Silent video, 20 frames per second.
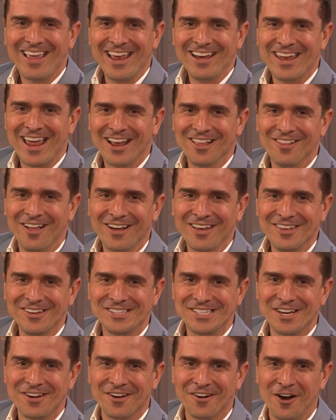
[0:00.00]
Okay, take a look. You
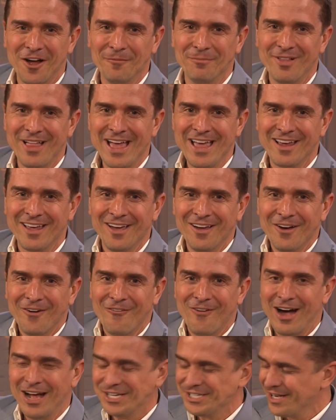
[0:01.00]
see they're all blank?
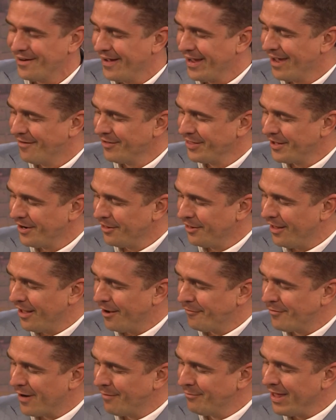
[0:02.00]
Yeah. Watch. If I give a little
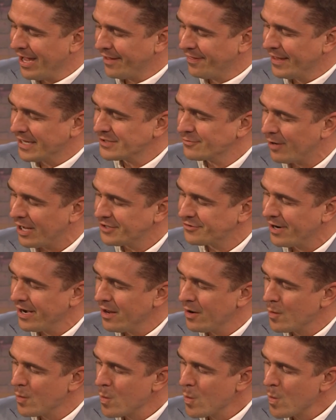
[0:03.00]
uh, rub like this, watch.
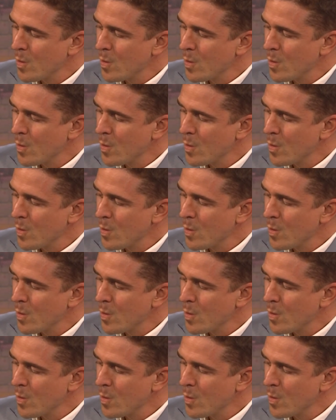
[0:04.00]
Ready?